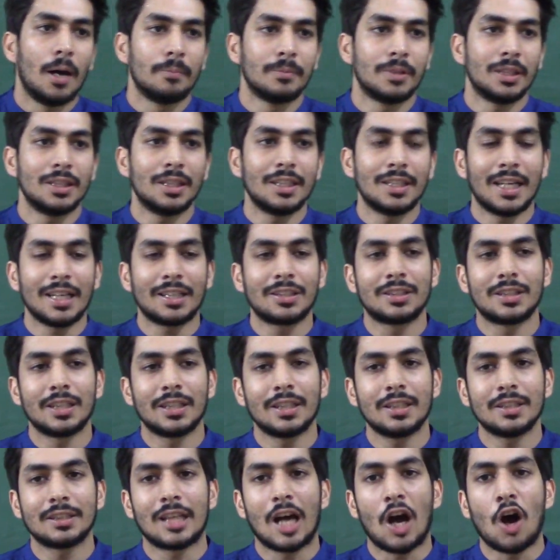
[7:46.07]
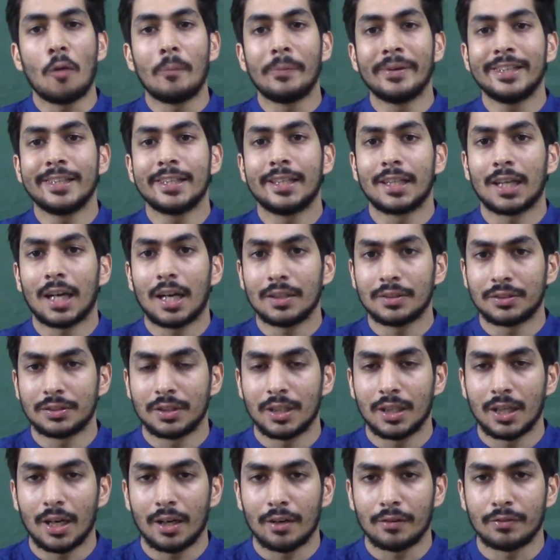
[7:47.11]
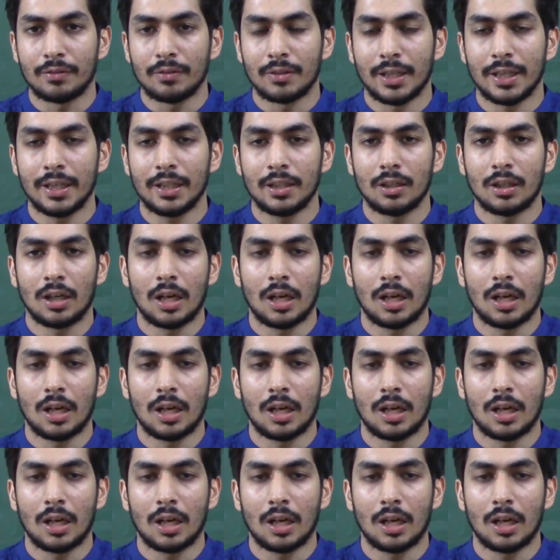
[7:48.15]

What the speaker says: Then the next thing is how many grants they have, right?